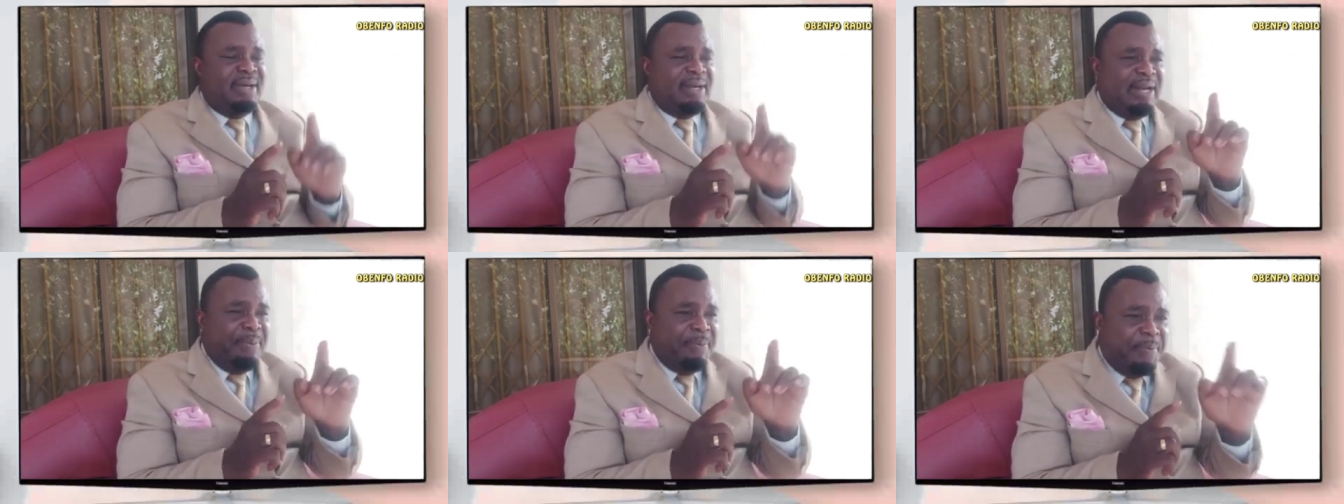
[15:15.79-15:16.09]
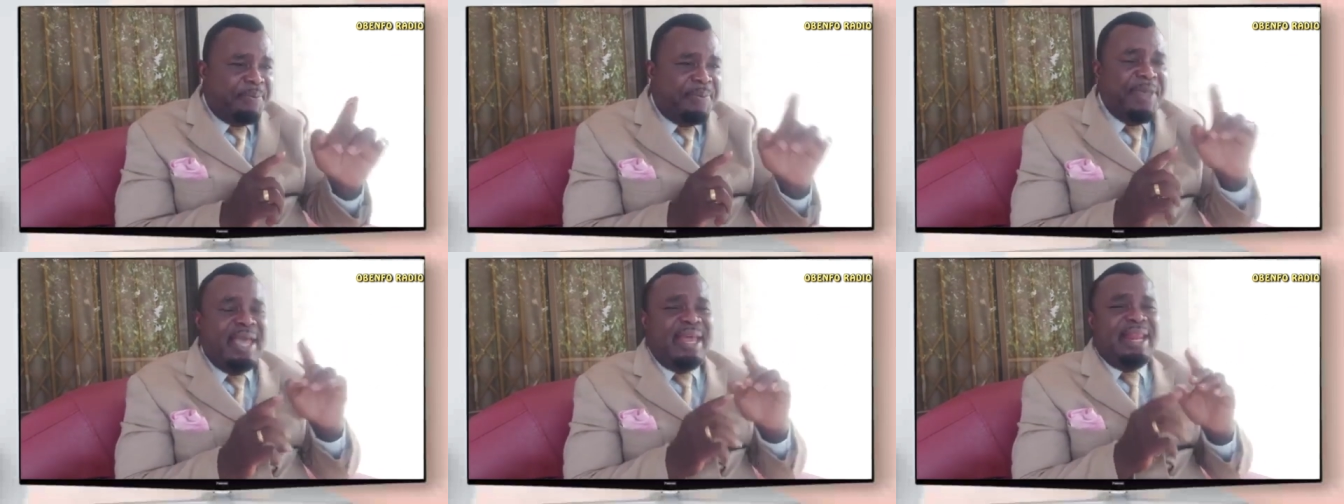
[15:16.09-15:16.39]
na
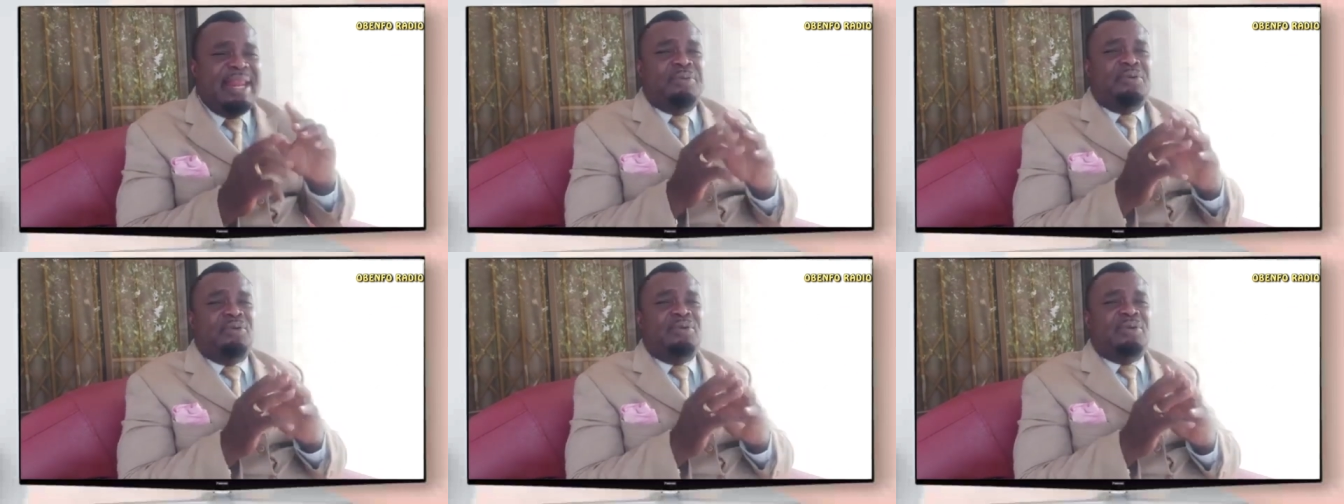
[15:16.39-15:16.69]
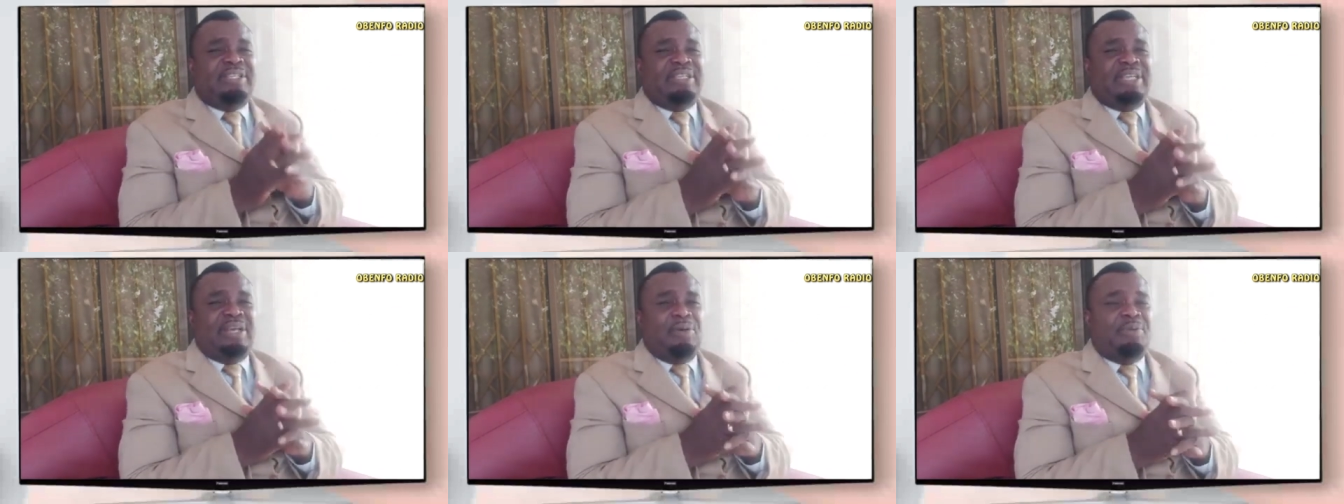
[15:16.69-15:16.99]
me pie na
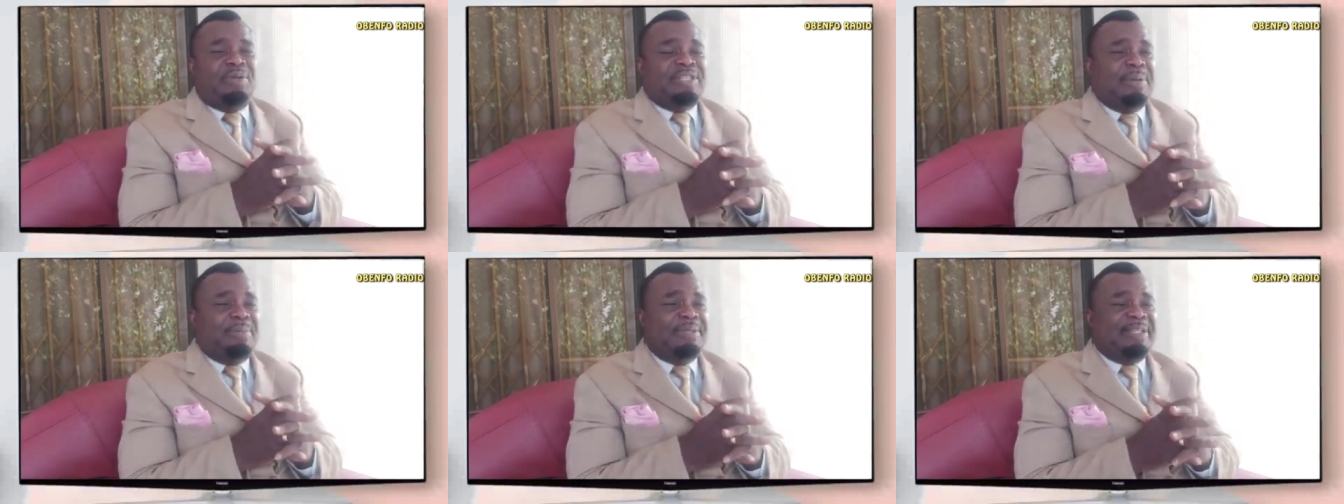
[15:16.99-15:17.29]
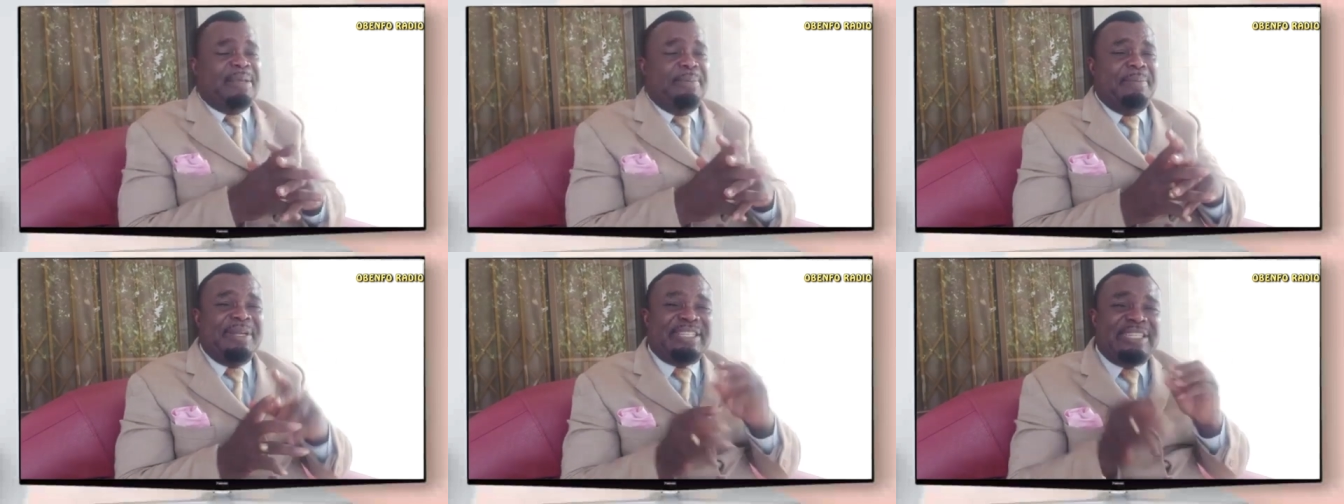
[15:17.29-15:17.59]
mu se obusam
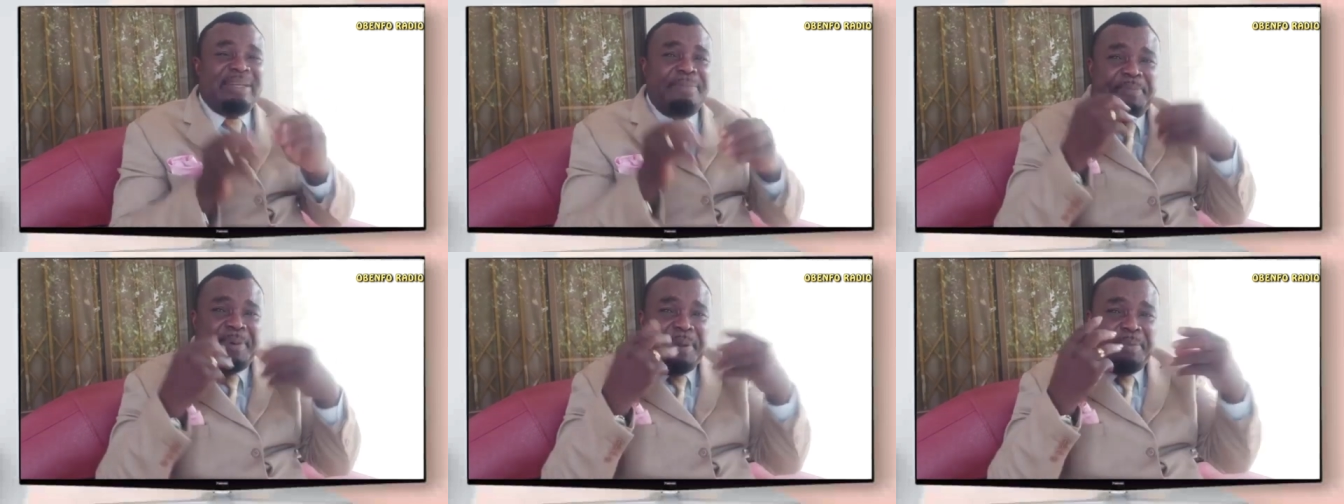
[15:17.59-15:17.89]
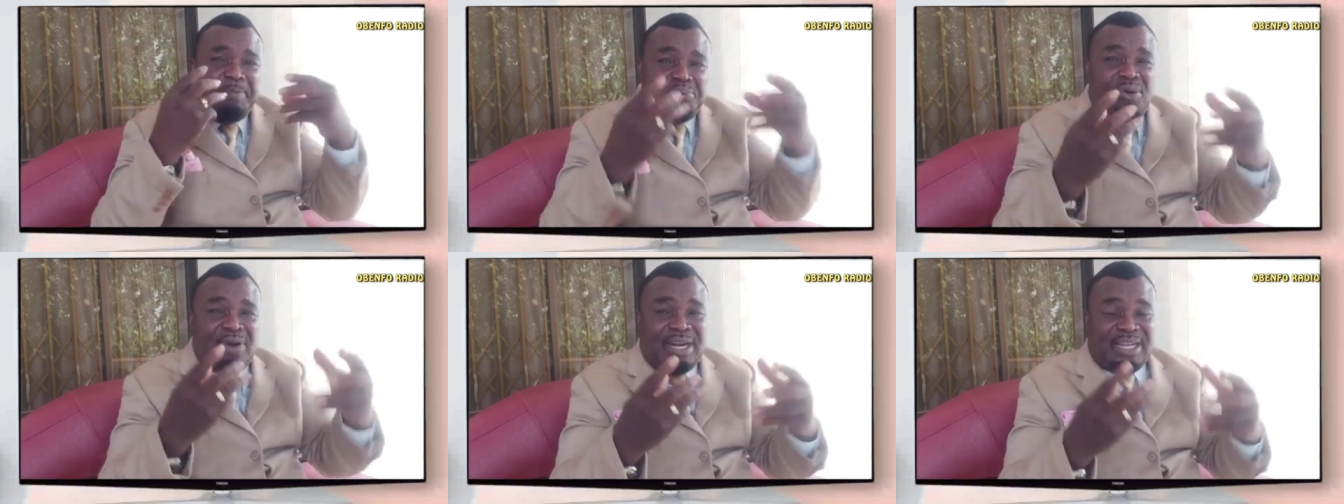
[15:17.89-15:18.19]
se meti
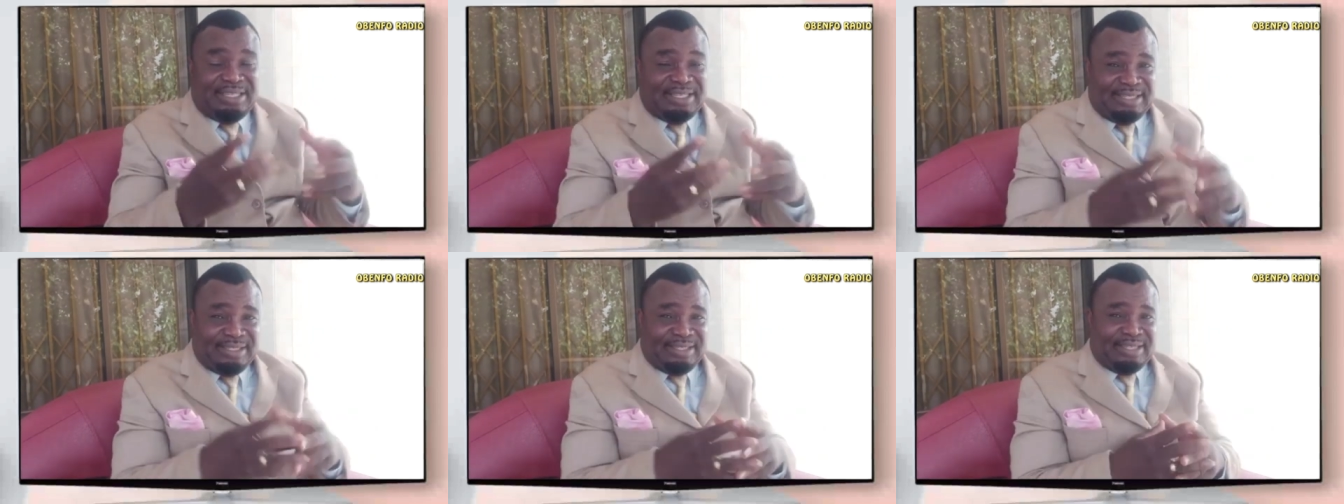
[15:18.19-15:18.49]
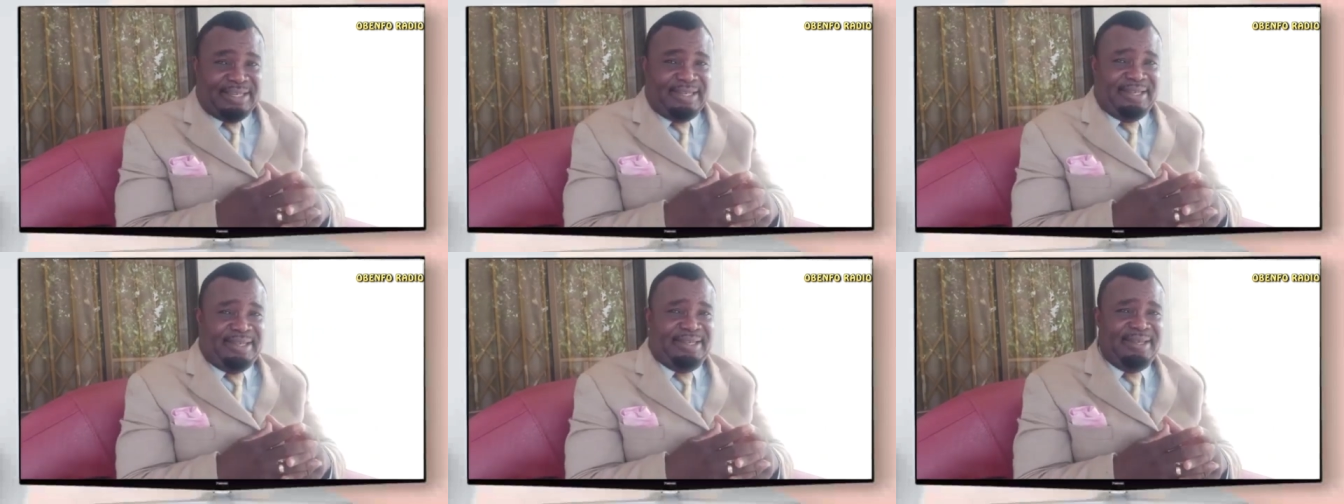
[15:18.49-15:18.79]
bebuo na
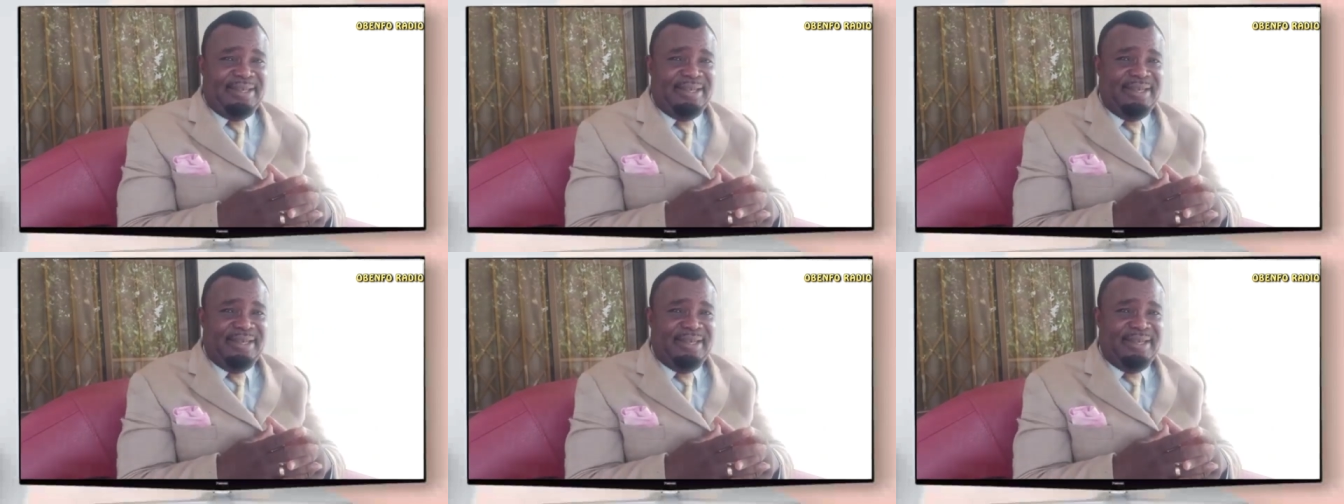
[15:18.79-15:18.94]
sesen